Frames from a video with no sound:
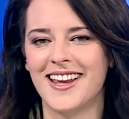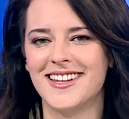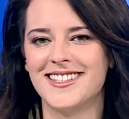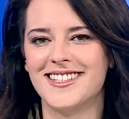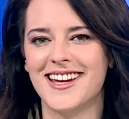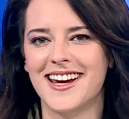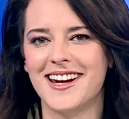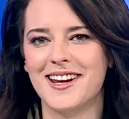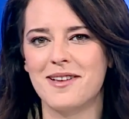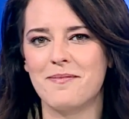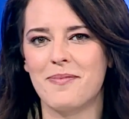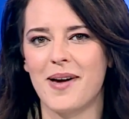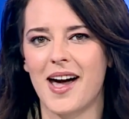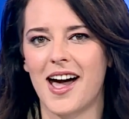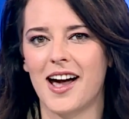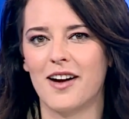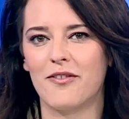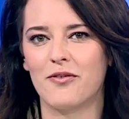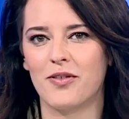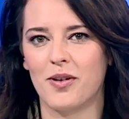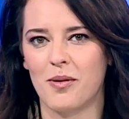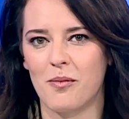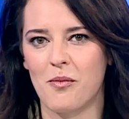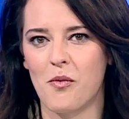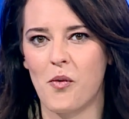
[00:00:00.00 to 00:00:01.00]
and dating
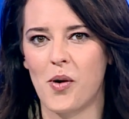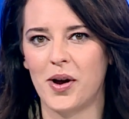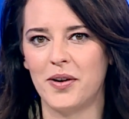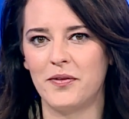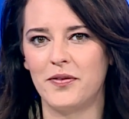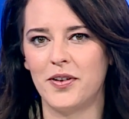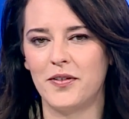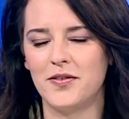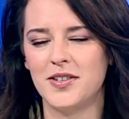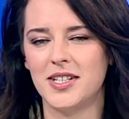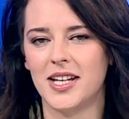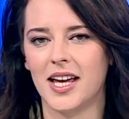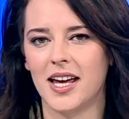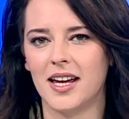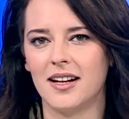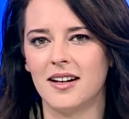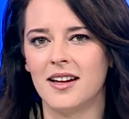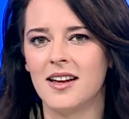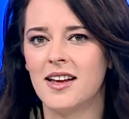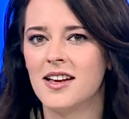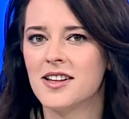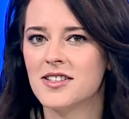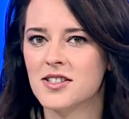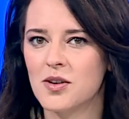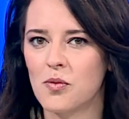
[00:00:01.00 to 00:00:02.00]
back from
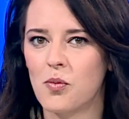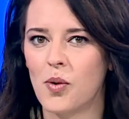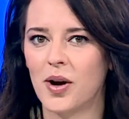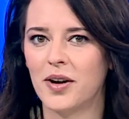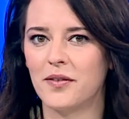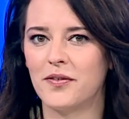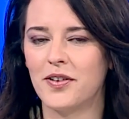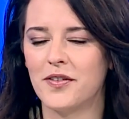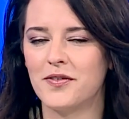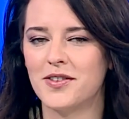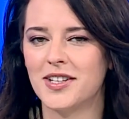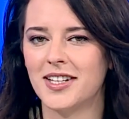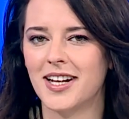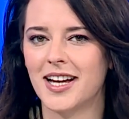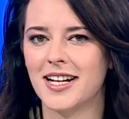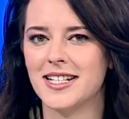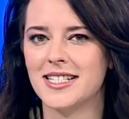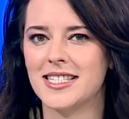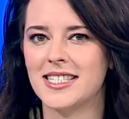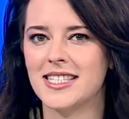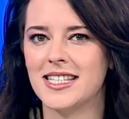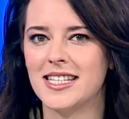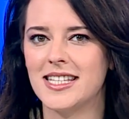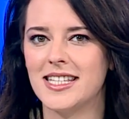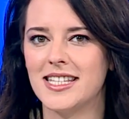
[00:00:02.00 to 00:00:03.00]
158 to
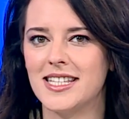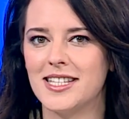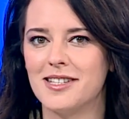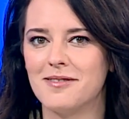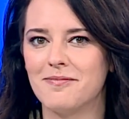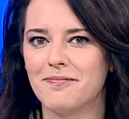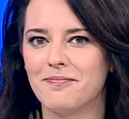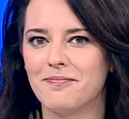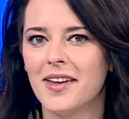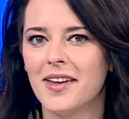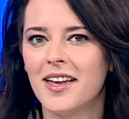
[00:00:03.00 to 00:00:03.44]
159 CE.